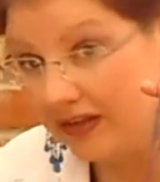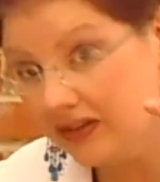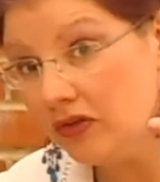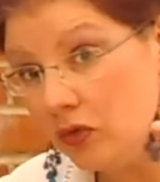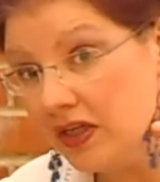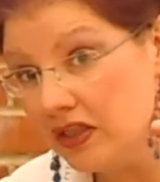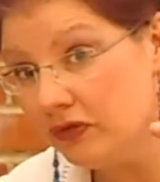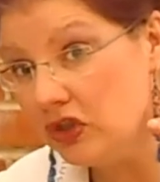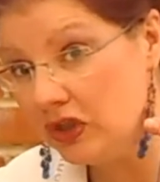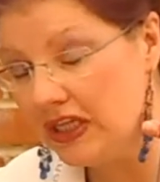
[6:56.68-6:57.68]
It sounds quite
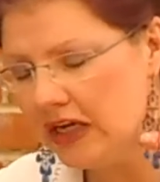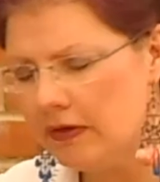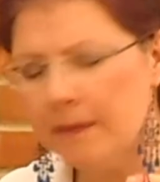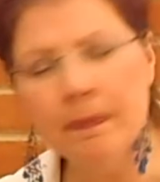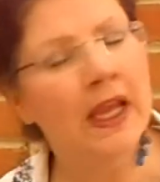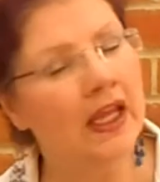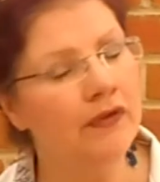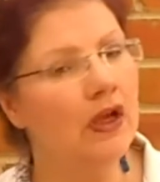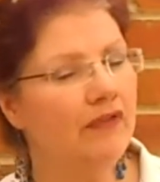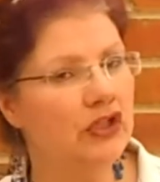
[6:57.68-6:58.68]
different, you can hear it.
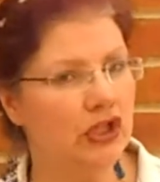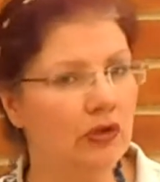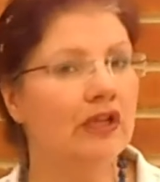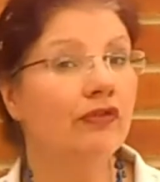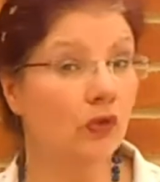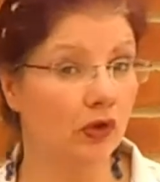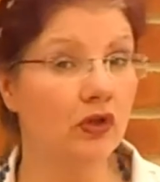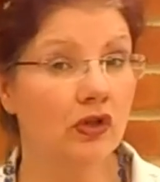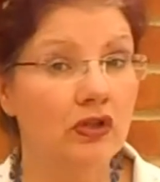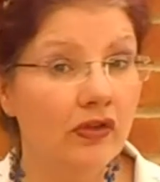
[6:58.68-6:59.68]
If you have a tuning fork,
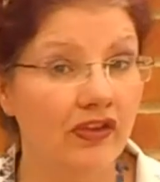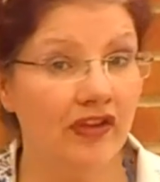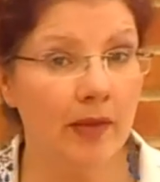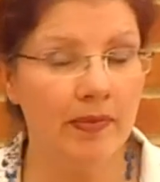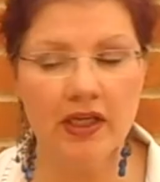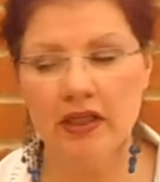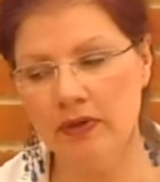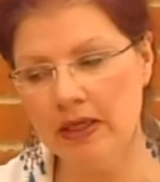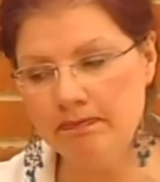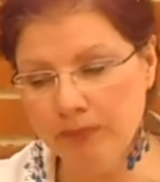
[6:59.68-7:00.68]
you can do the same thing, you know,
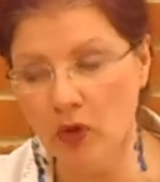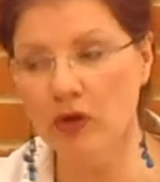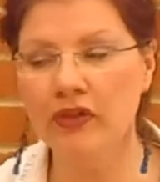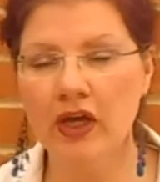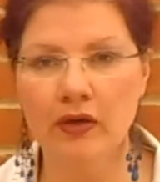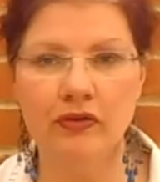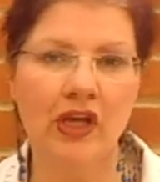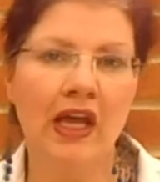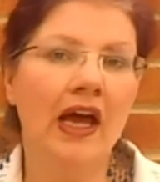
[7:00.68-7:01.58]
when you bong those